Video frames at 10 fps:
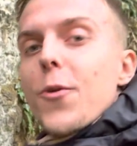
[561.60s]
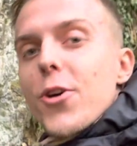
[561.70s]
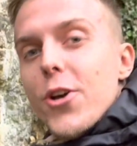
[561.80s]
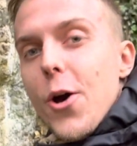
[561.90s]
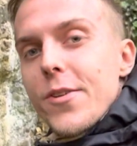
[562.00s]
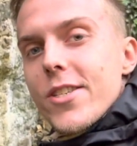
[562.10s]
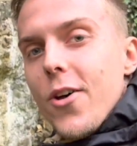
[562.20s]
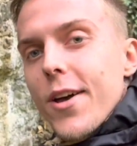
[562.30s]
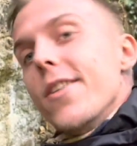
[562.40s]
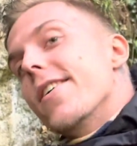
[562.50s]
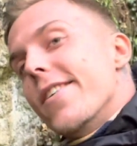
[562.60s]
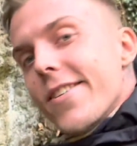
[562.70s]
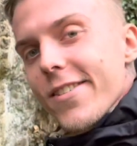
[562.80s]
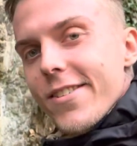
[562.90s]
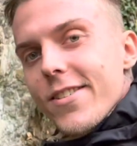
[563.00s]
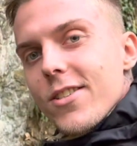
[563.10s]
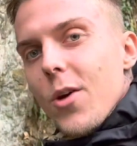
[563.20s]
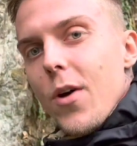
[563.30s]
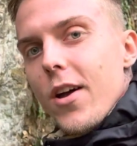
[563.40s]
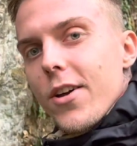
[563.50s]
we're going to go inside,
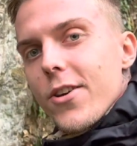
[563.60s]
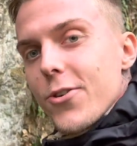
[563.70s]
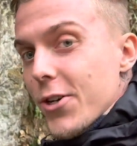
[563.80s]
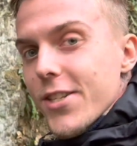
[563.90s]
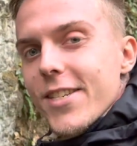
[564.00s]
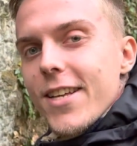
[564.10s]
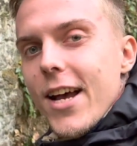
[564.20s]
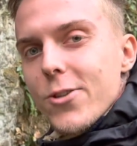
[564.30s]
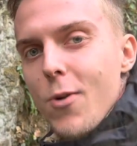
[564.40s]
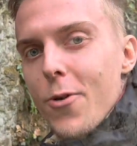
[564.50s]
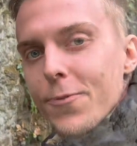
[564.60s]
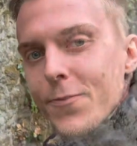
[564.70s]
so you can see that as well.